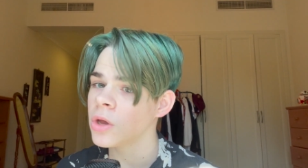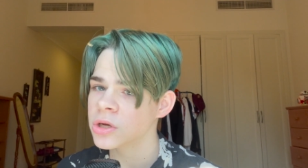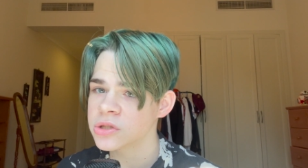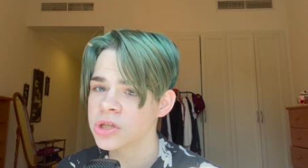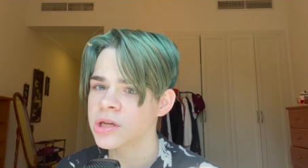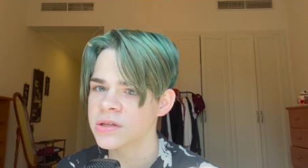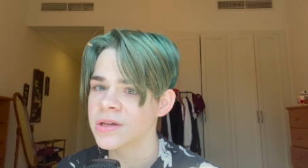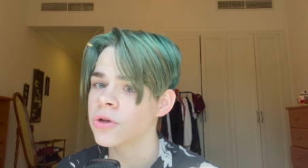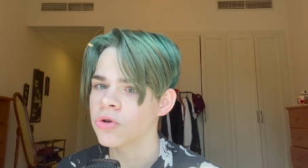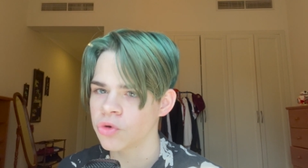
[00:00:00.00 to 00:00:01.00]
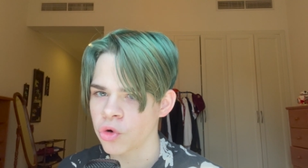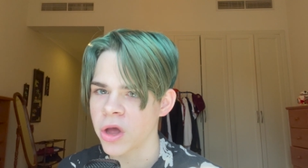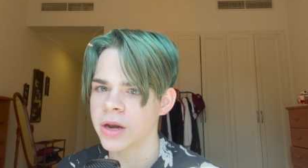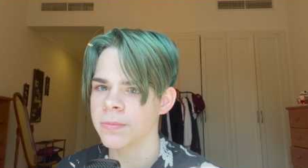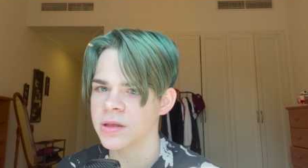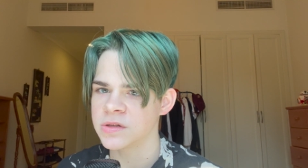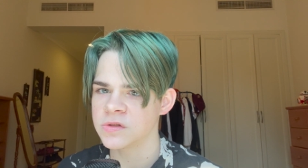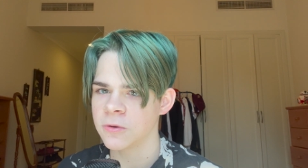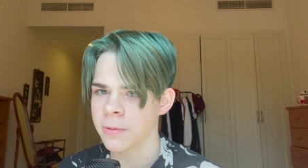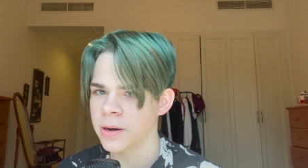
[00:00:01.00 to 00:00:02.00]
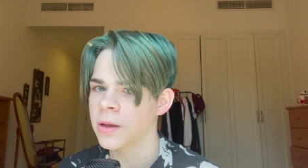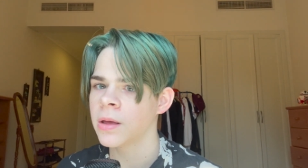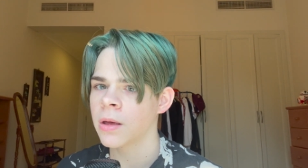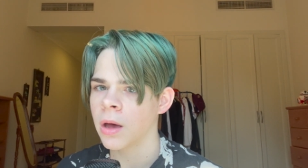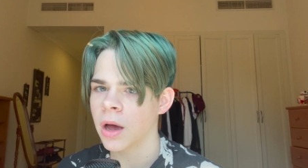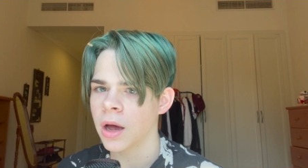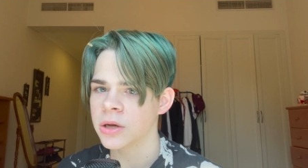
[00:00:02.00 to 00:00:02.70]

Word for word: She is incredible uh,